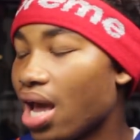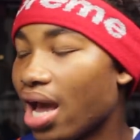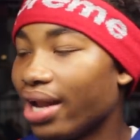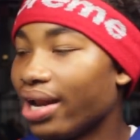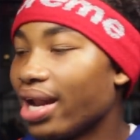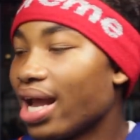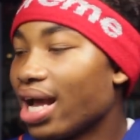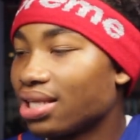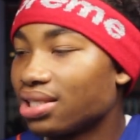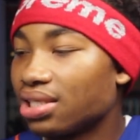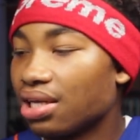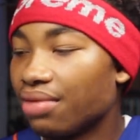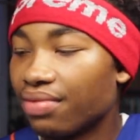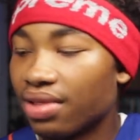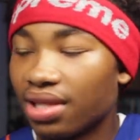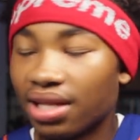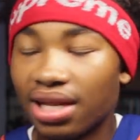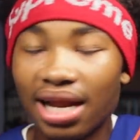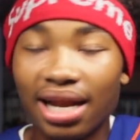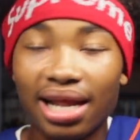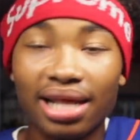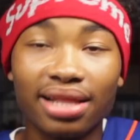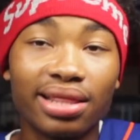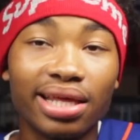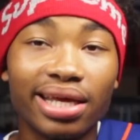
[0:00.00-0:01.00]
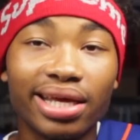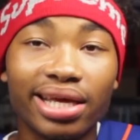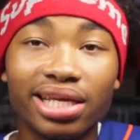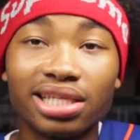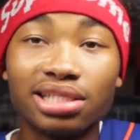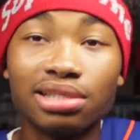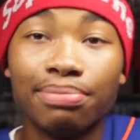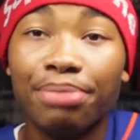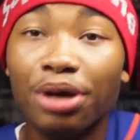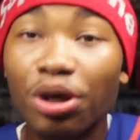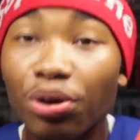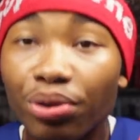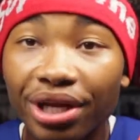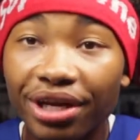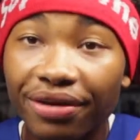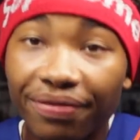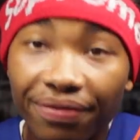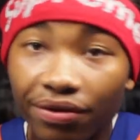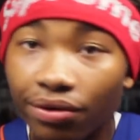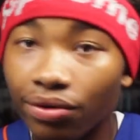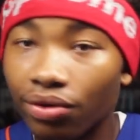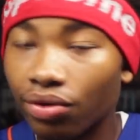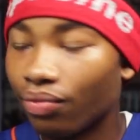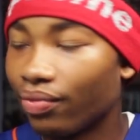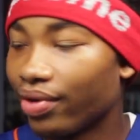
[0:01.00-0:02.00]
and that's something that I think is
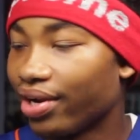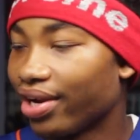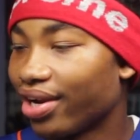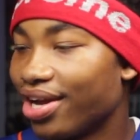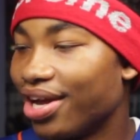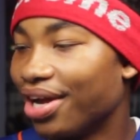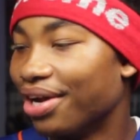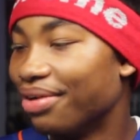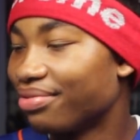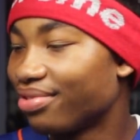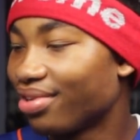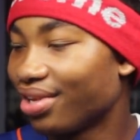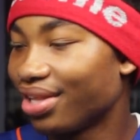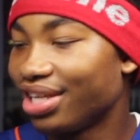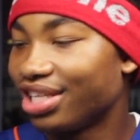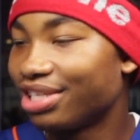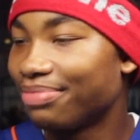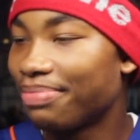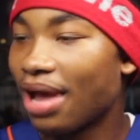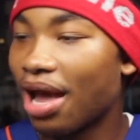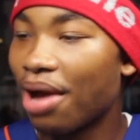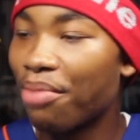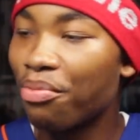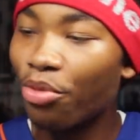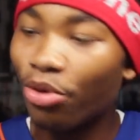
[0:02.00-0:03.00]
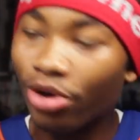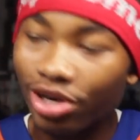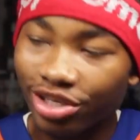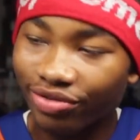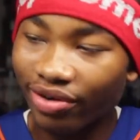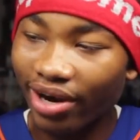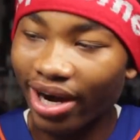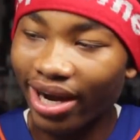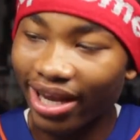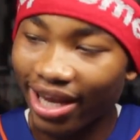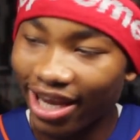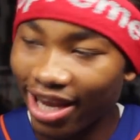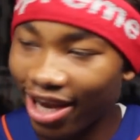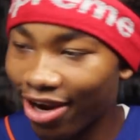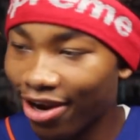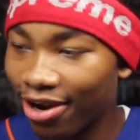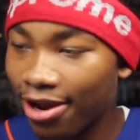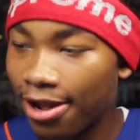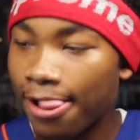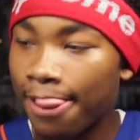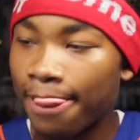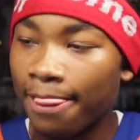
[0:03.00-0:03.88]
bootyful when it comes to these bad boys right here.